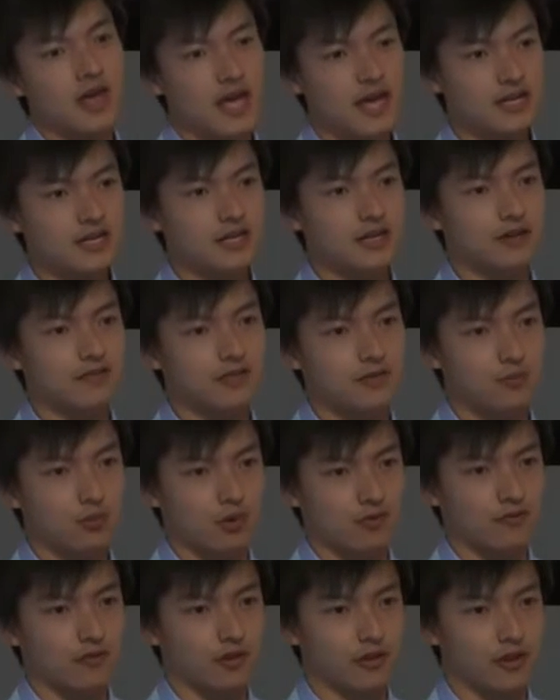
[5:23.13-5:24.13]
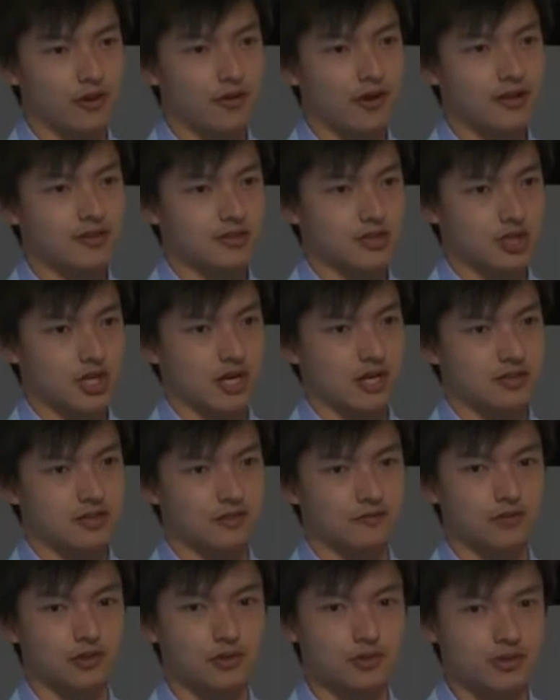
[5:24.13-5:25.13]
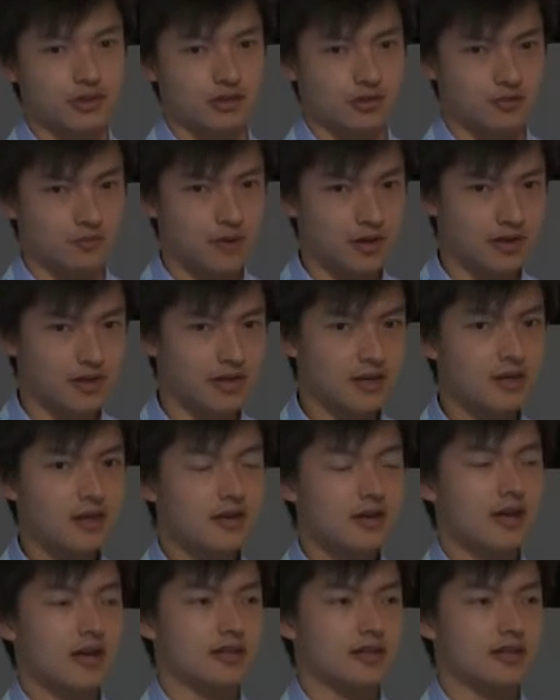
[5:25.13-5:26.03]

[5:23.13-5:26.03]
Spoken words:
Any given portfolio has a chance of losing you money,